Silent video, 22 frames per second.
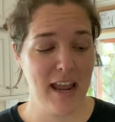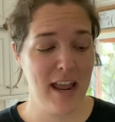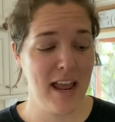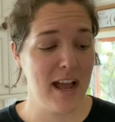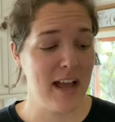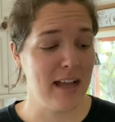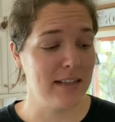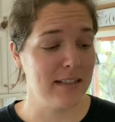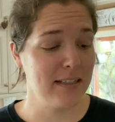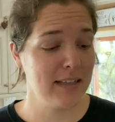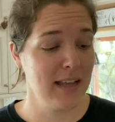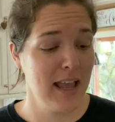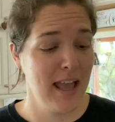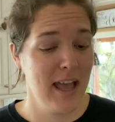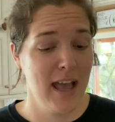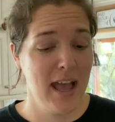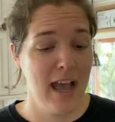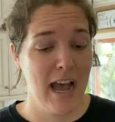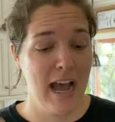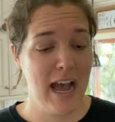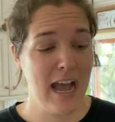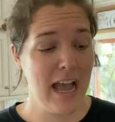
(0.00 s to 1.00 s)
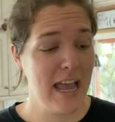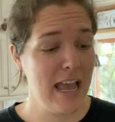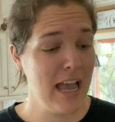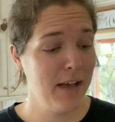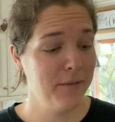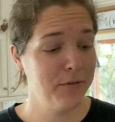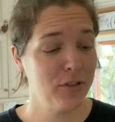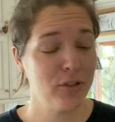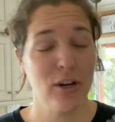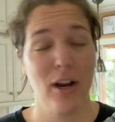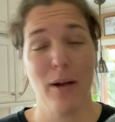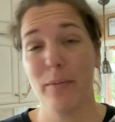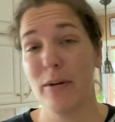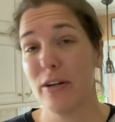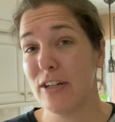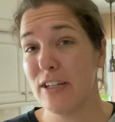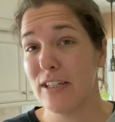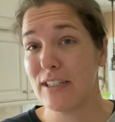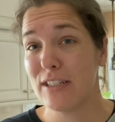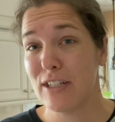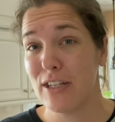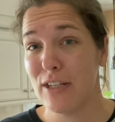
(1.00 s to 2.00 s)
And I have
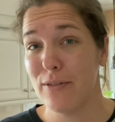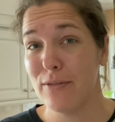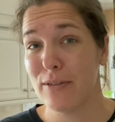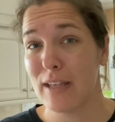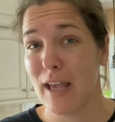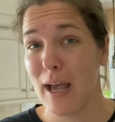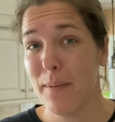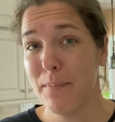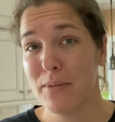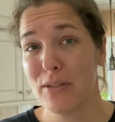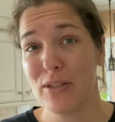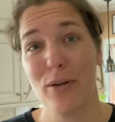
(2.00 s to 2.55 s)
strawberries to use up,